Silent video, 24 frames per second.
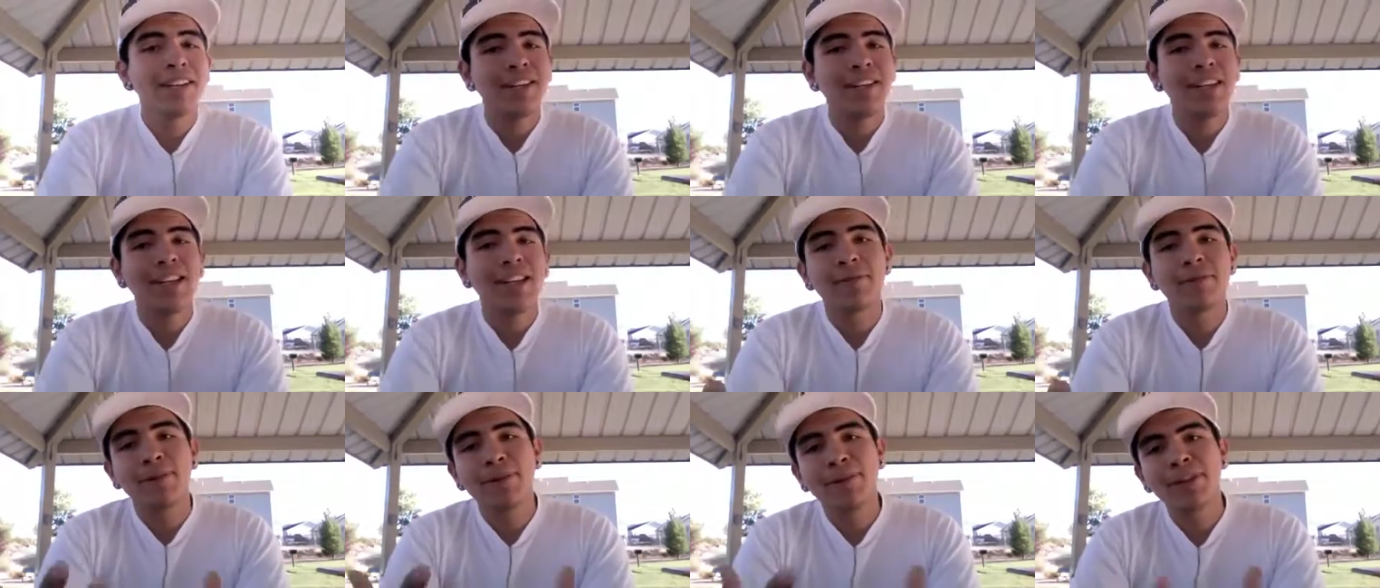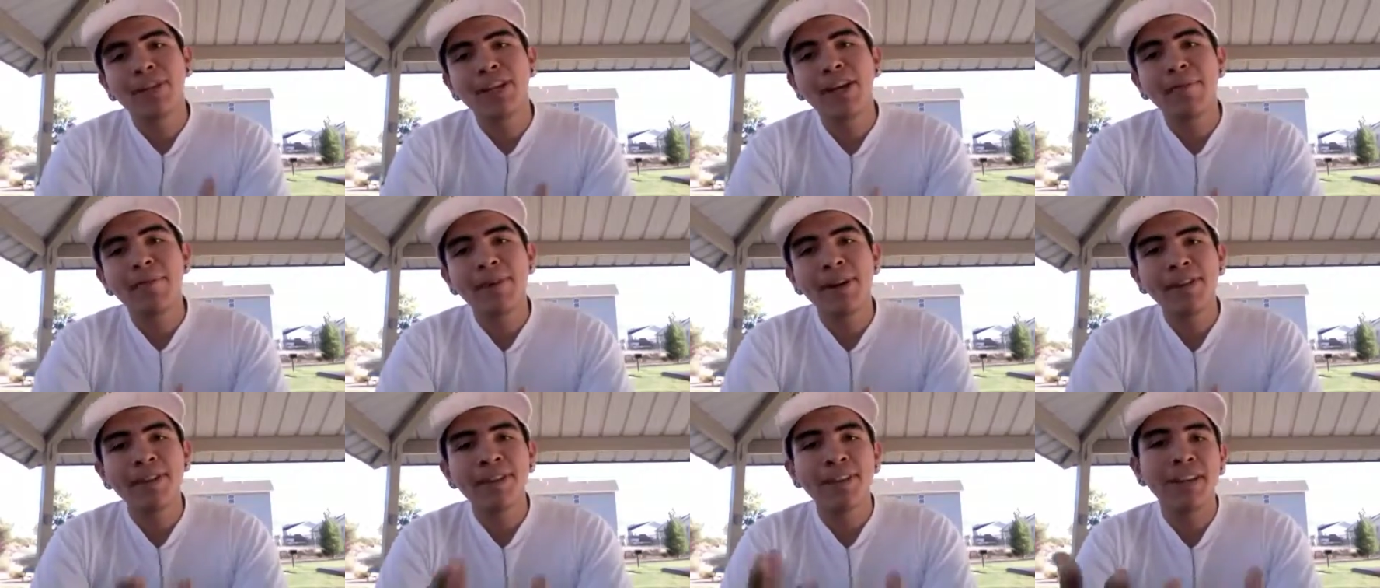And well, yeah,
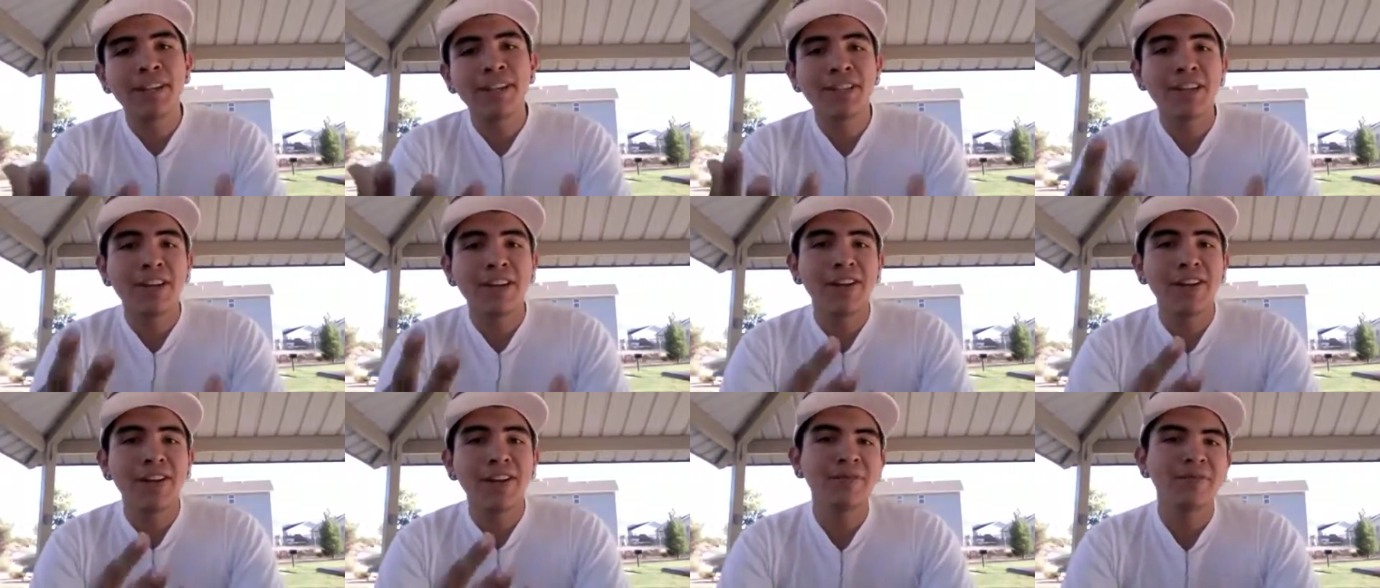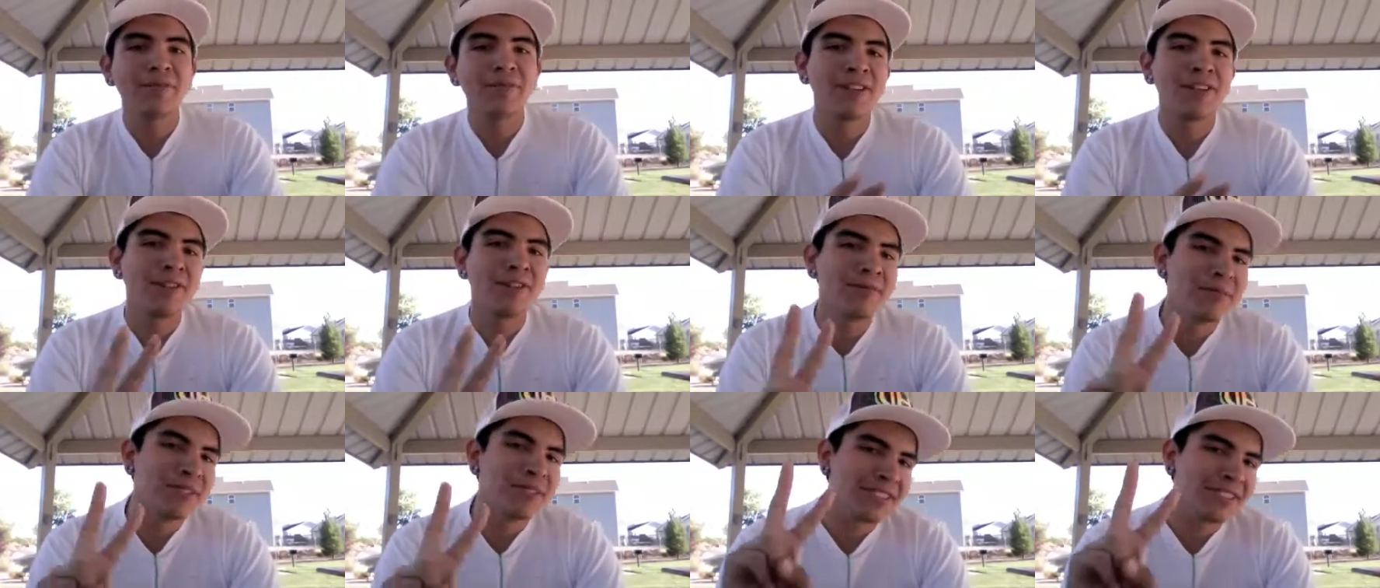about the shout out to my
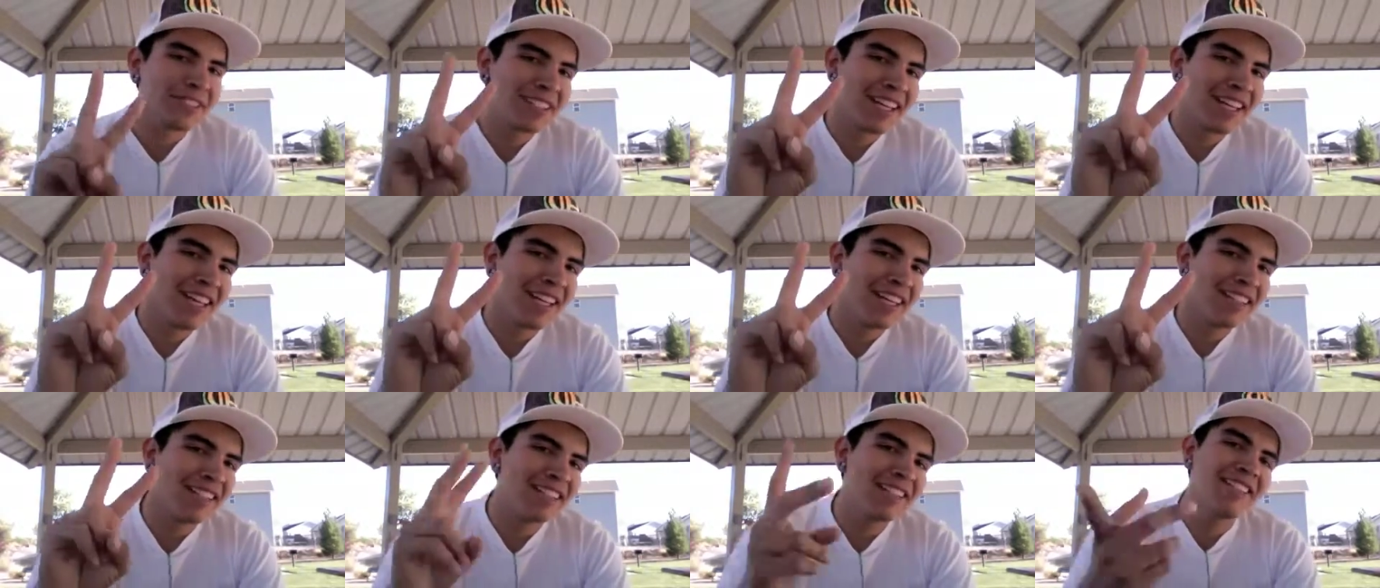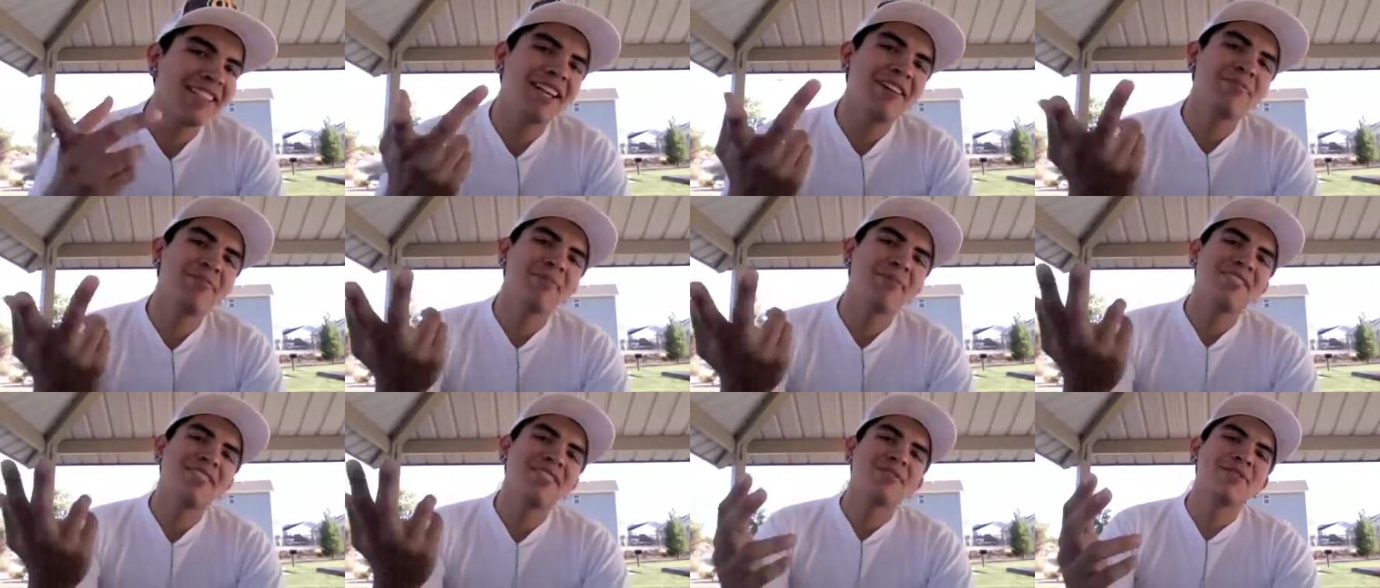homies in Cali. I
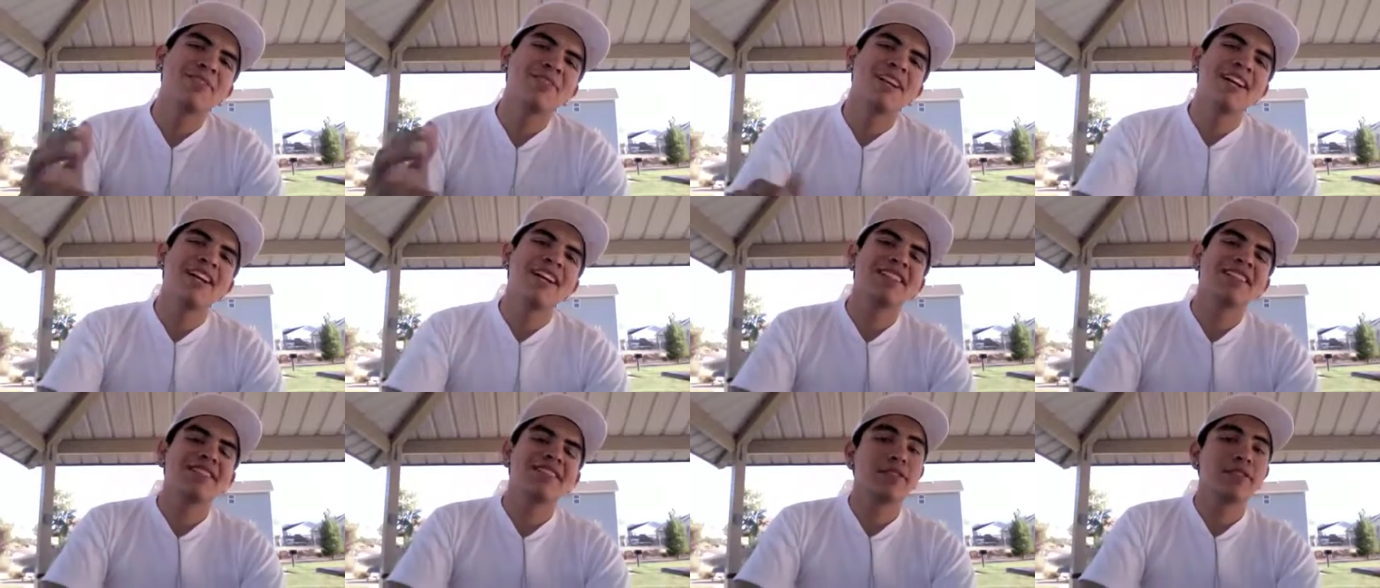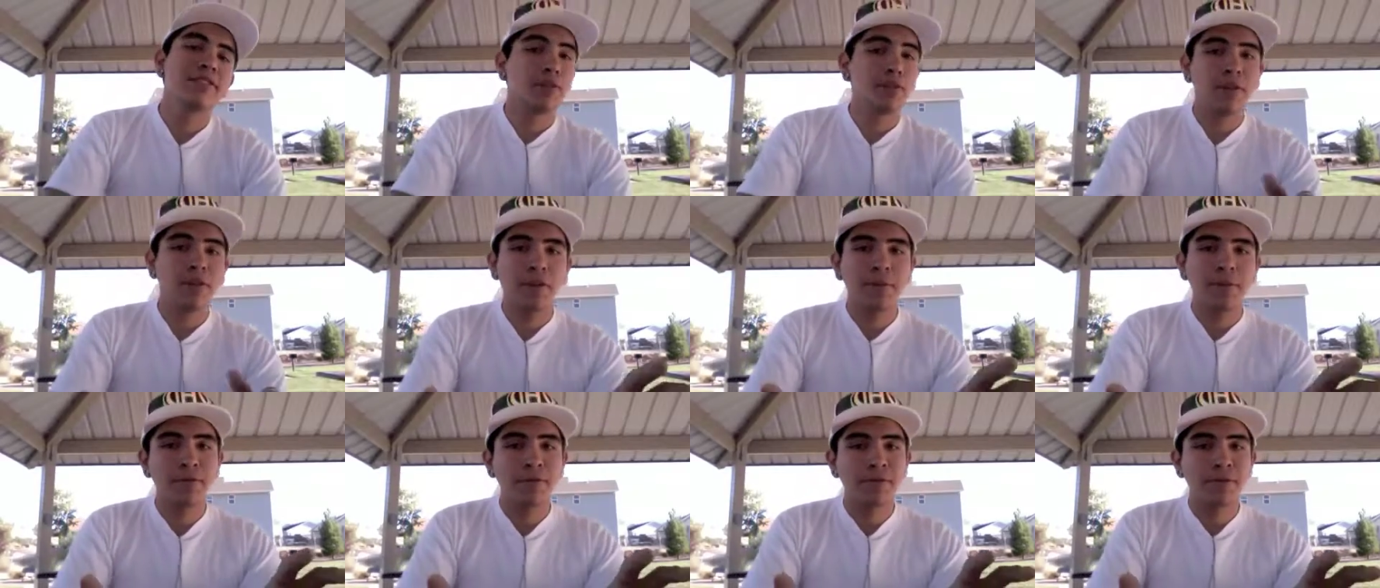miss you guys. No
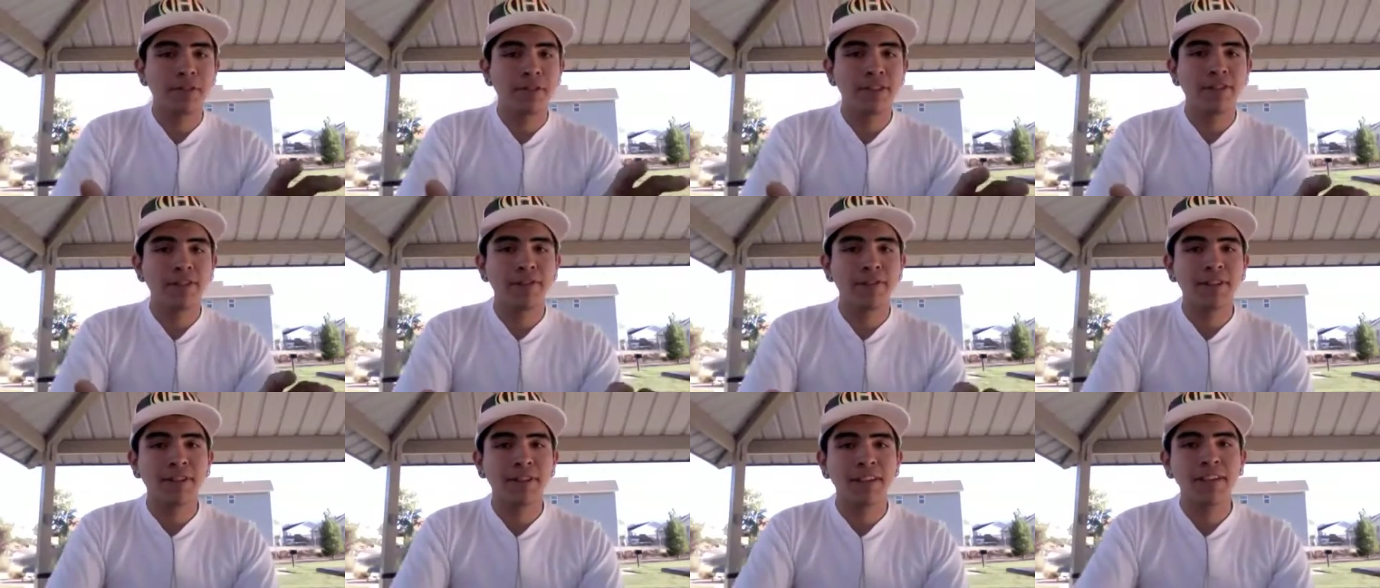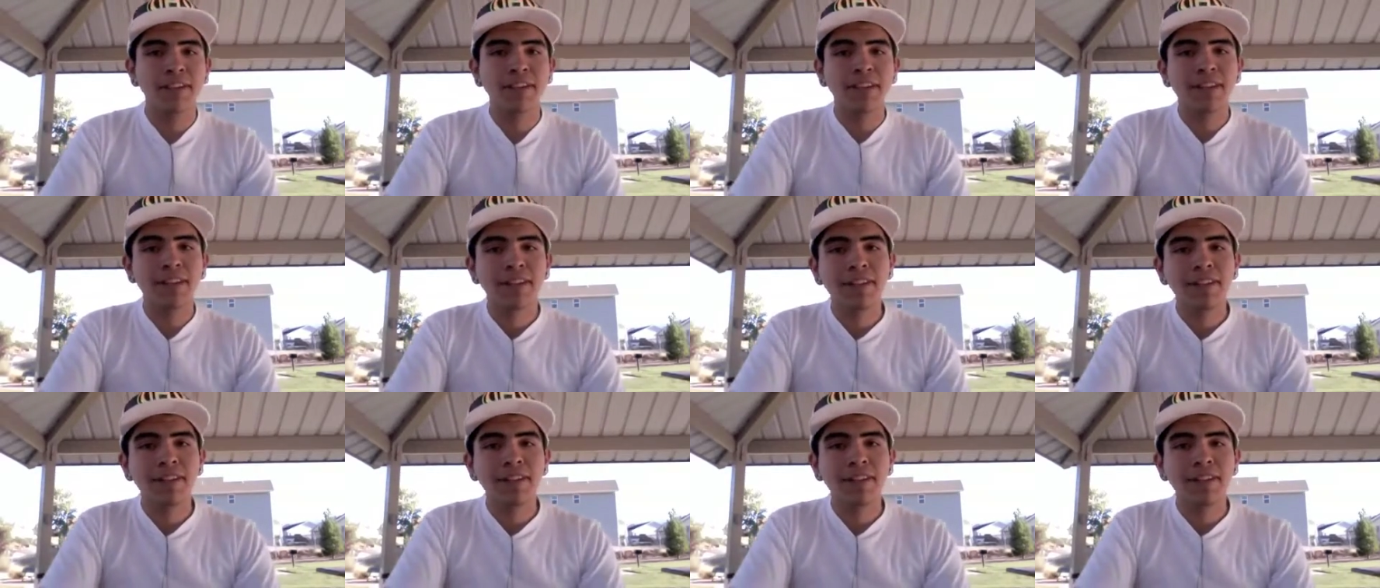homo shit, okay?